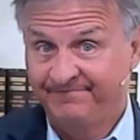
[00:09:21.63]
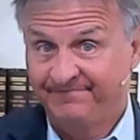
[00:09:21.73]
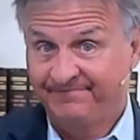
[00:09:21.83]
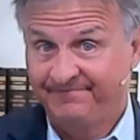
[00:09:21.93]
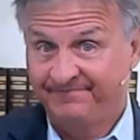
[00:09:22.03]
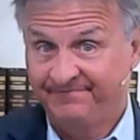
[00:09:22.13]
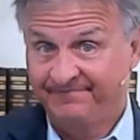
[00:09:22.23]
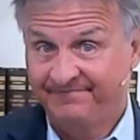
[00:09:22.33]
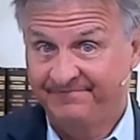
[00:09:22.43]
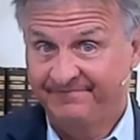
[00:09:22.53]

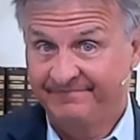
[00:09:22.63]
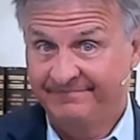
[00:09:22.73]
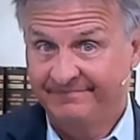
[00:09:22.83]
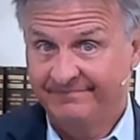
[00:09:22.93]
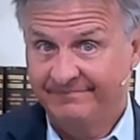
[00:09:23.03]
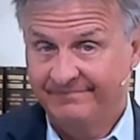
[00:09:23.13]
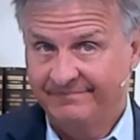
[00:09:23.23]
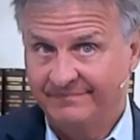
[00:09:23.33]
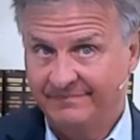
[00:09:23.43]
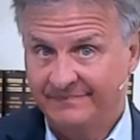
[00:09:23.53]

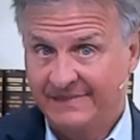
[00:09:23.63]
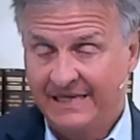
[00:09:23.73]
(silence)